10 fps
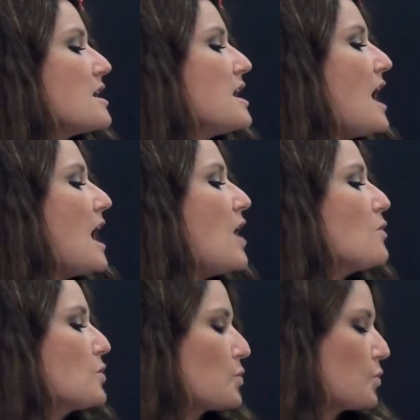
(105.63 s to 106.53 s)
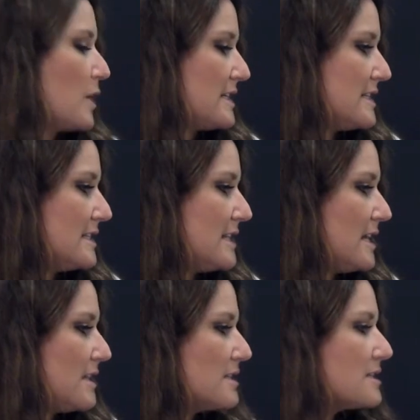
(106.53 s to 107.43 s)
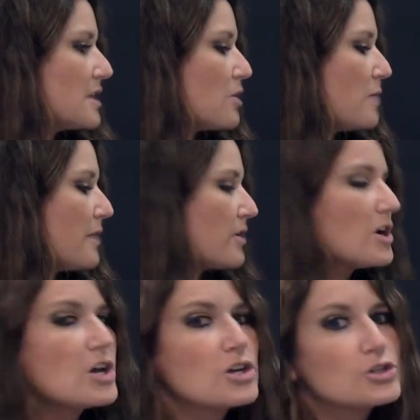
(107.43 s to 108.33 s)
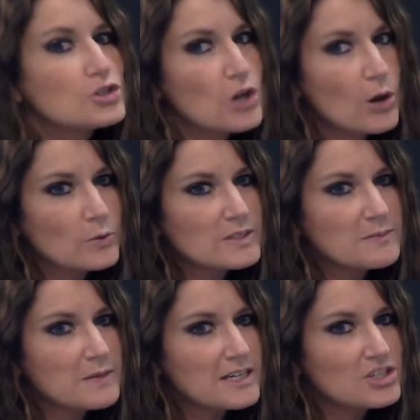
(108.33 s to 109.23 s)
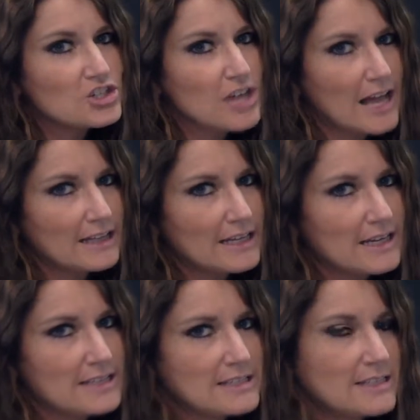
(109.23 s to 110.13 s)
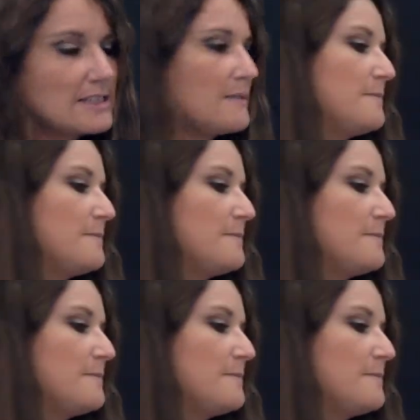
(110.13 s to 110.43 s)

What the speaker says: "Now, Kristen," said her mother, "don't be jealous."